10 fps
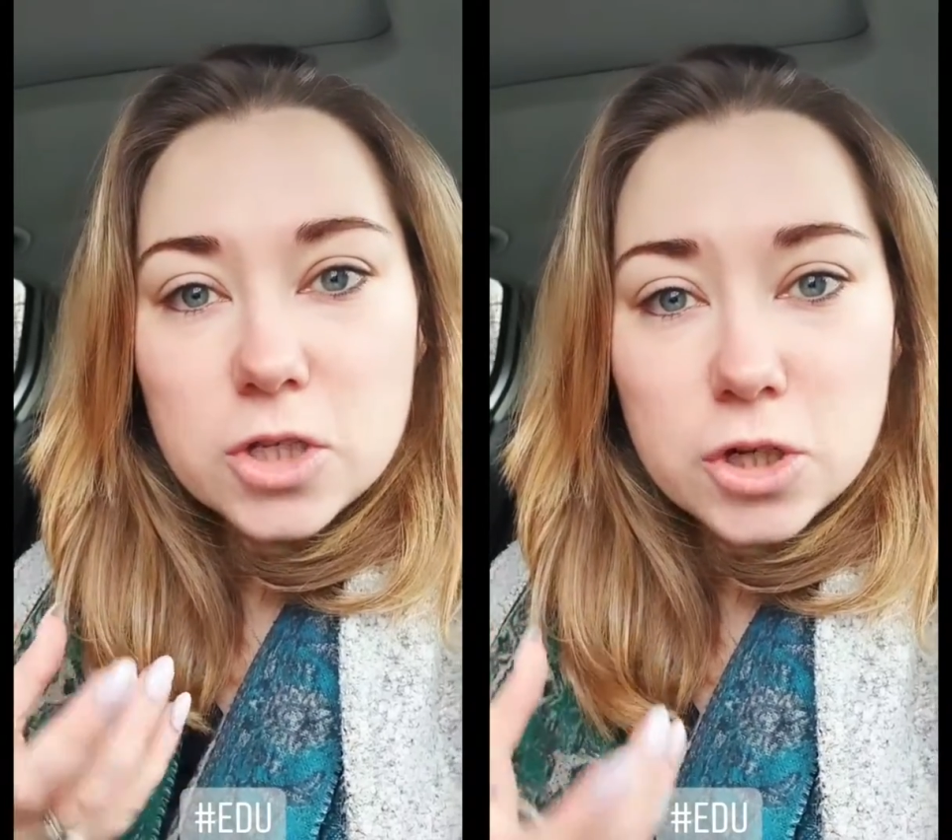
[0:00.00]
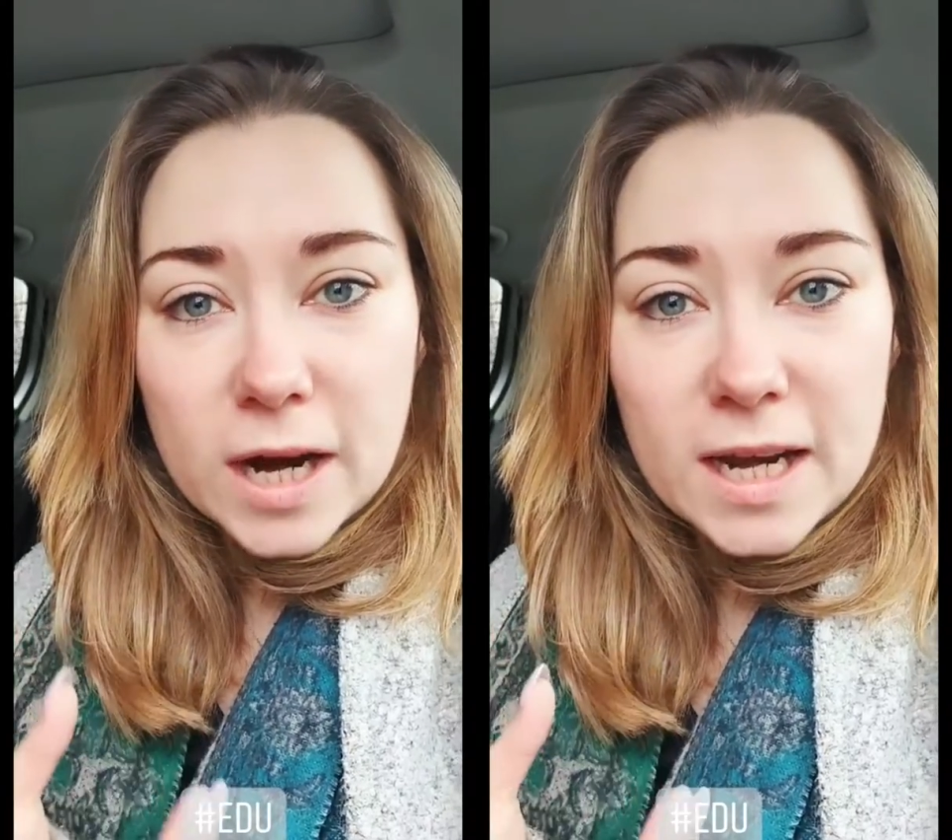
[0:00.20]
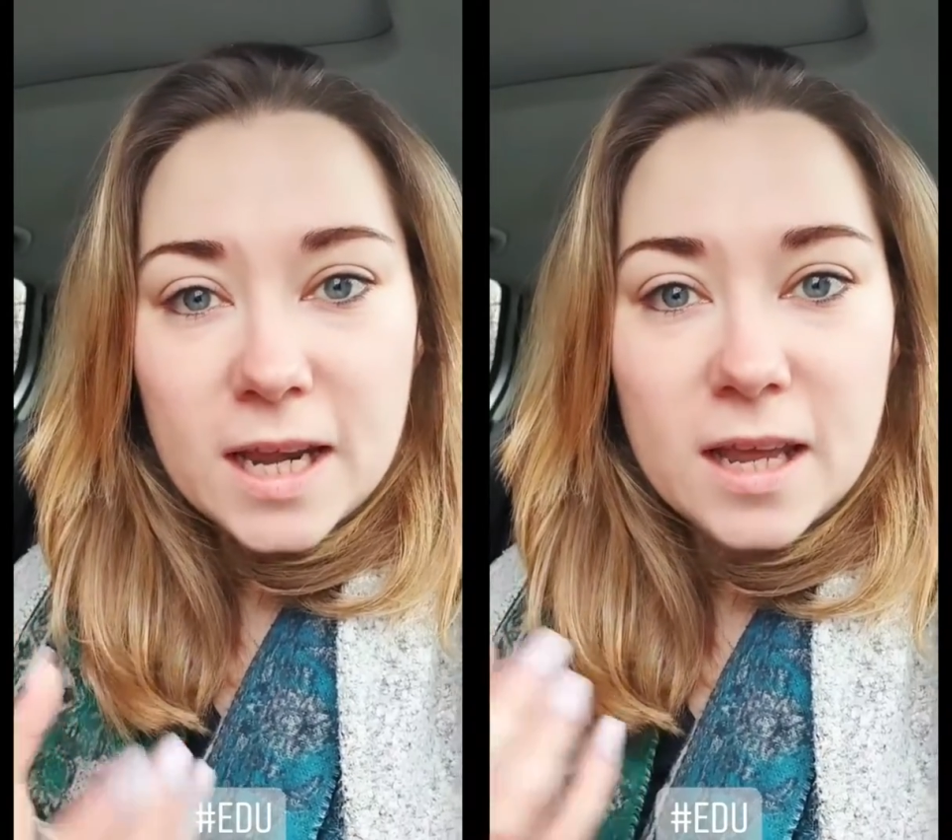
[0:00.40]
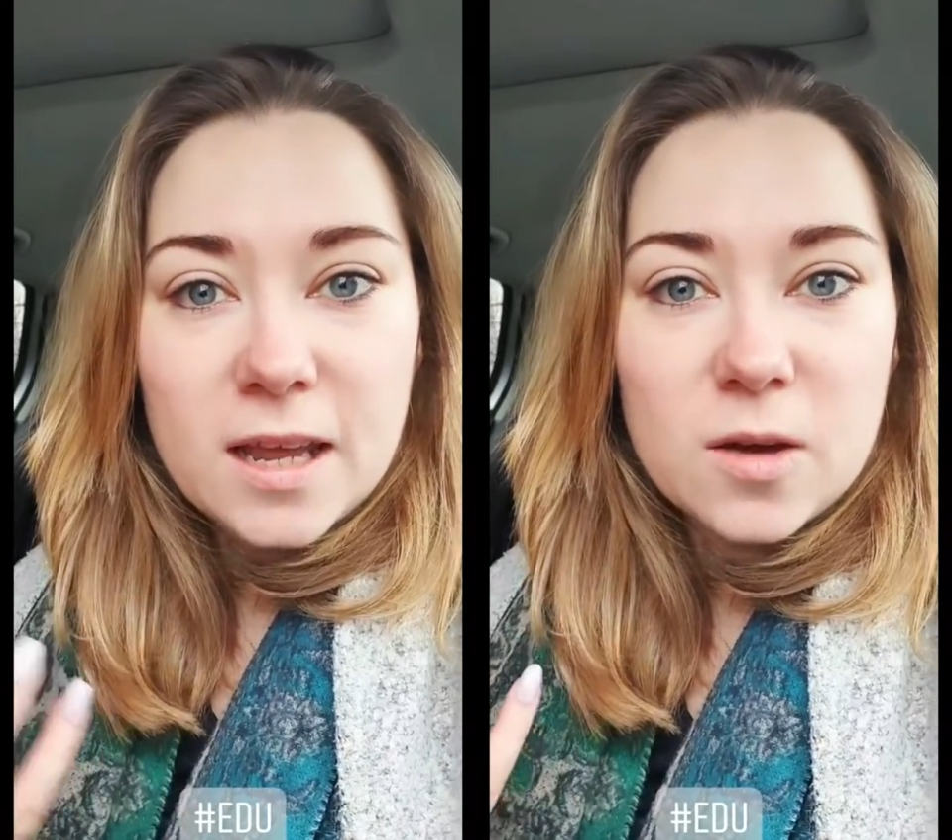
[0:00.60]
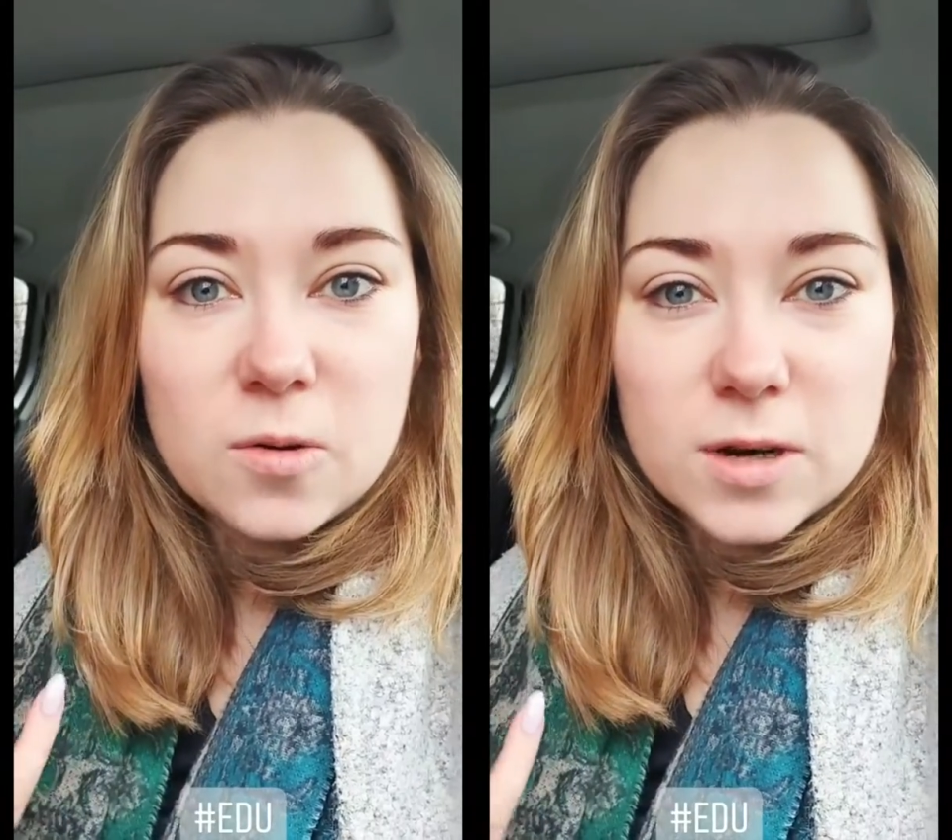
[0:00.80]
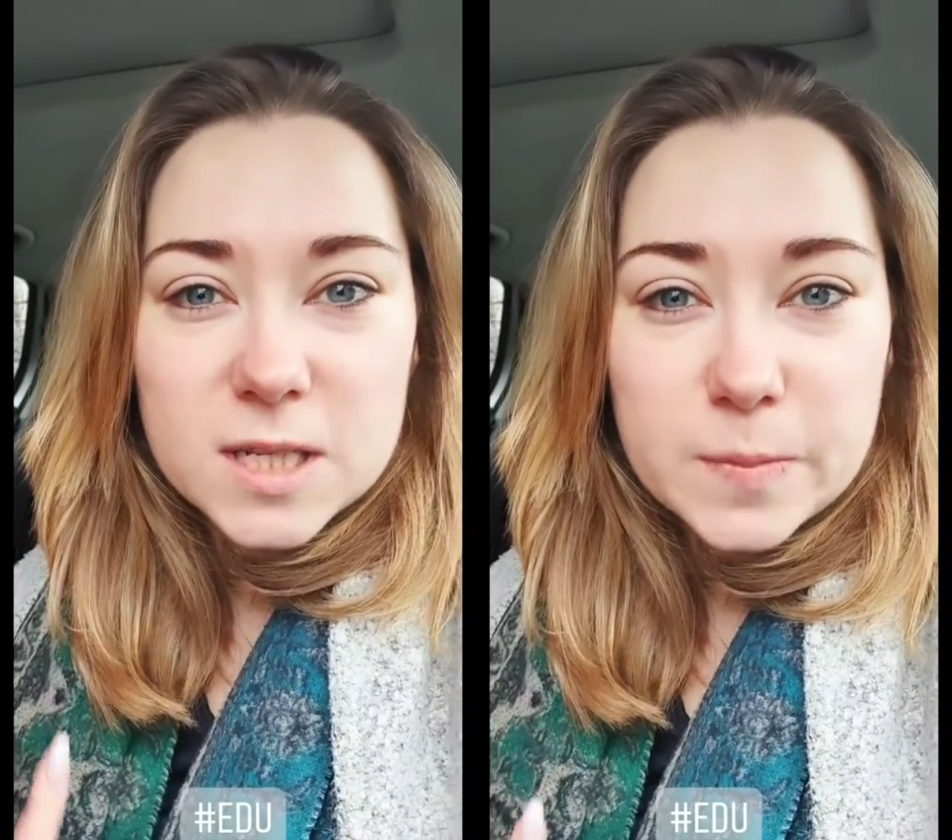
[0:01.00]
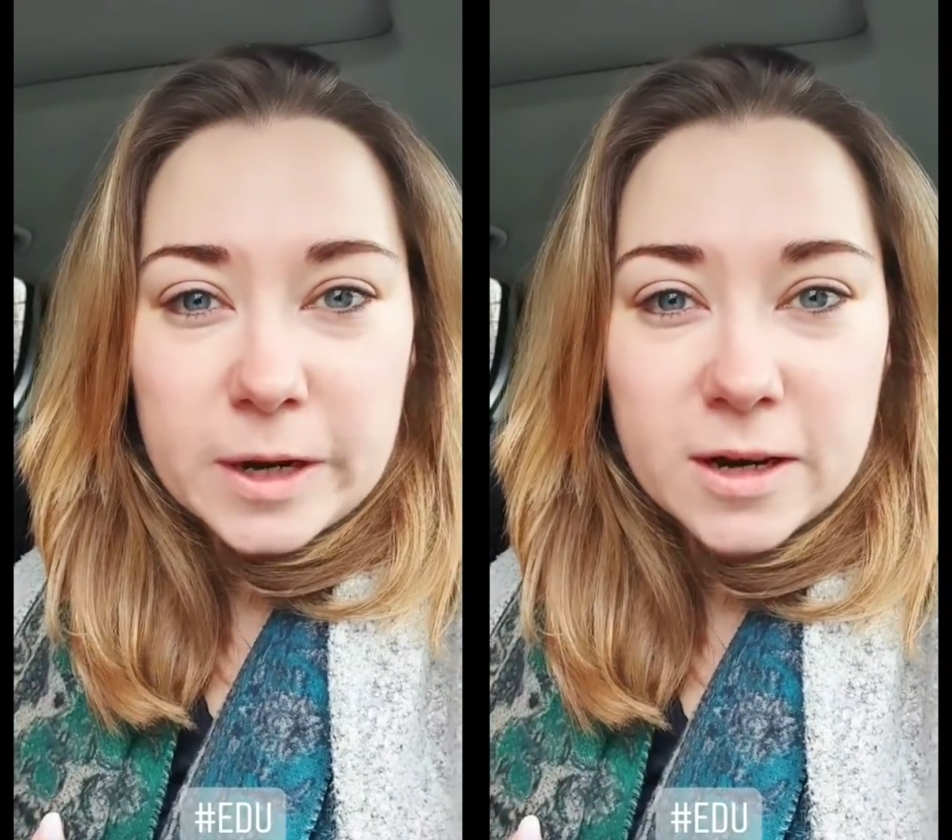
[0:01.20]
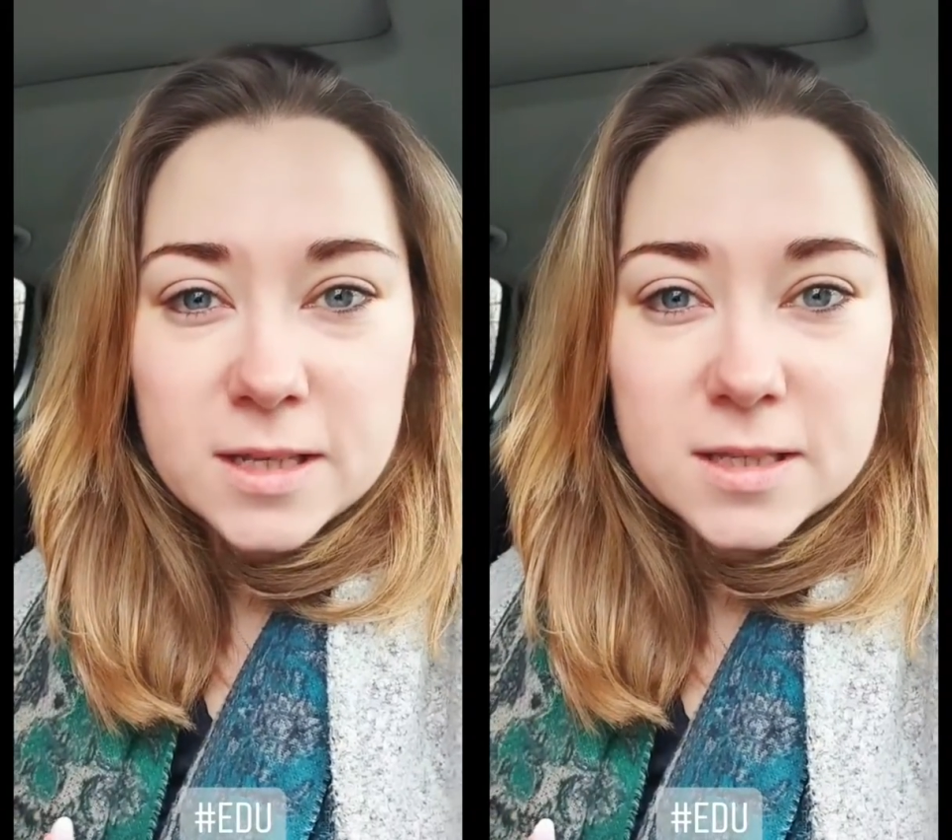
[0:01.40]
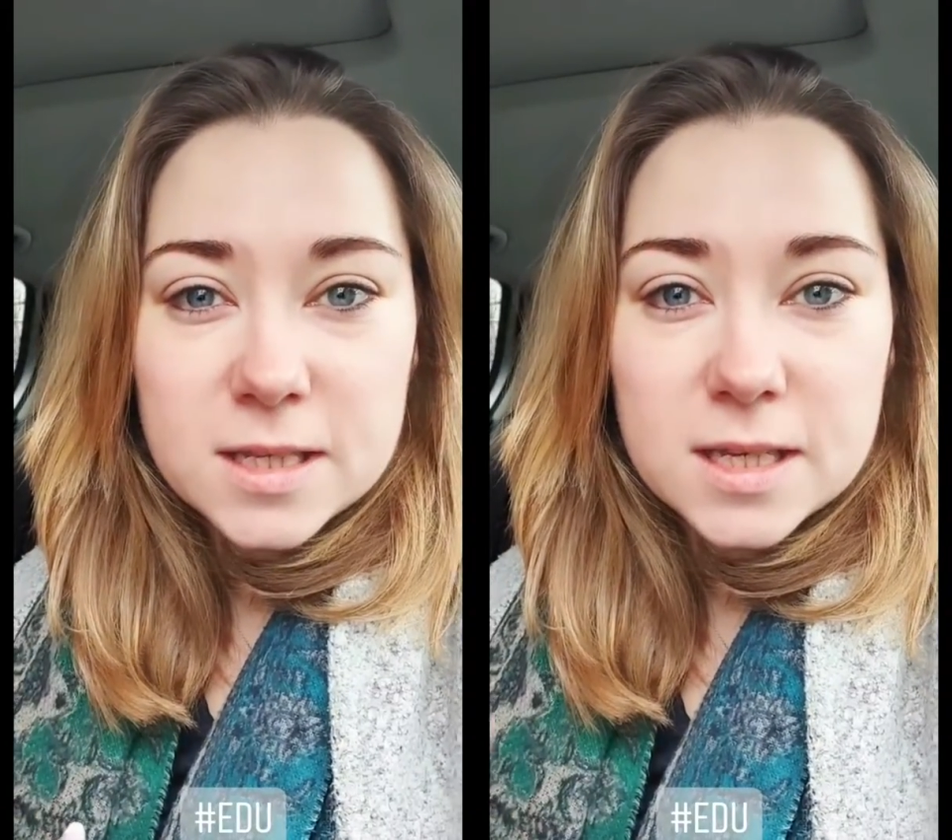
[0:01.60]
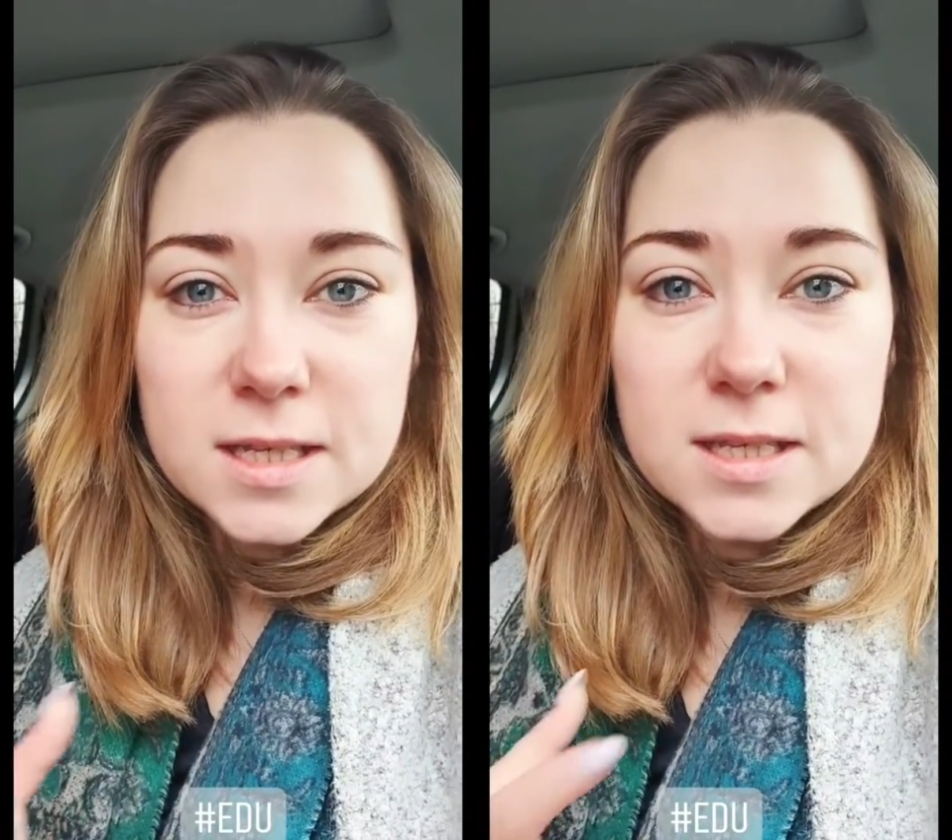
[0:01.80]
training or
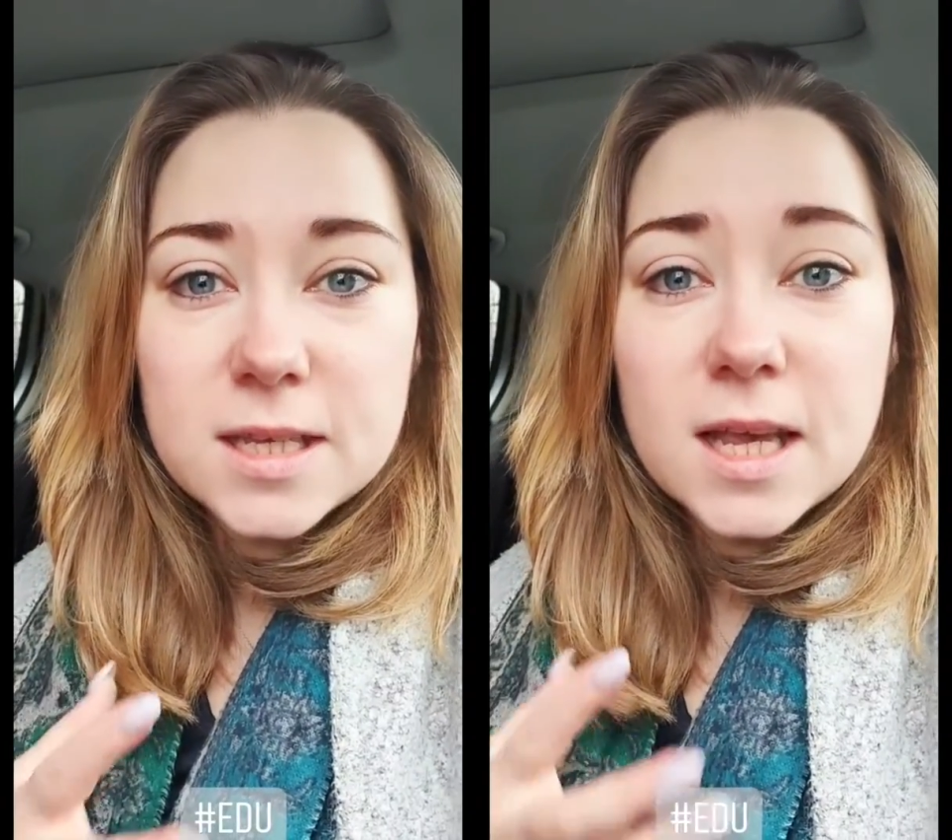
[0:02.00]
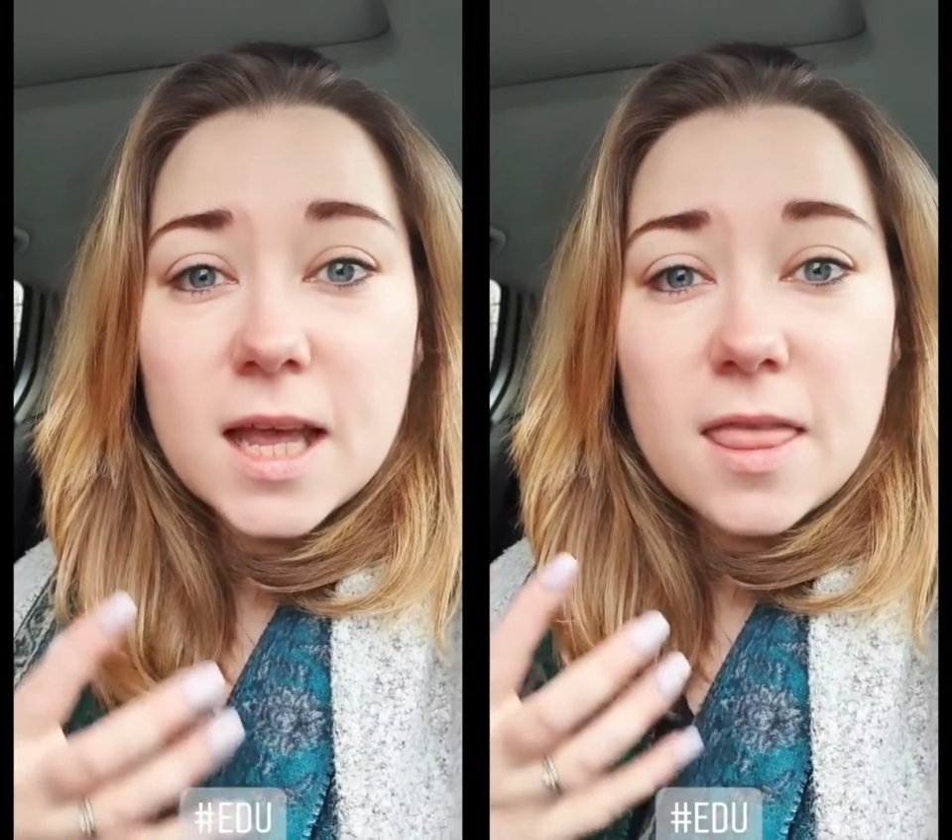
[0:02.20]
experiences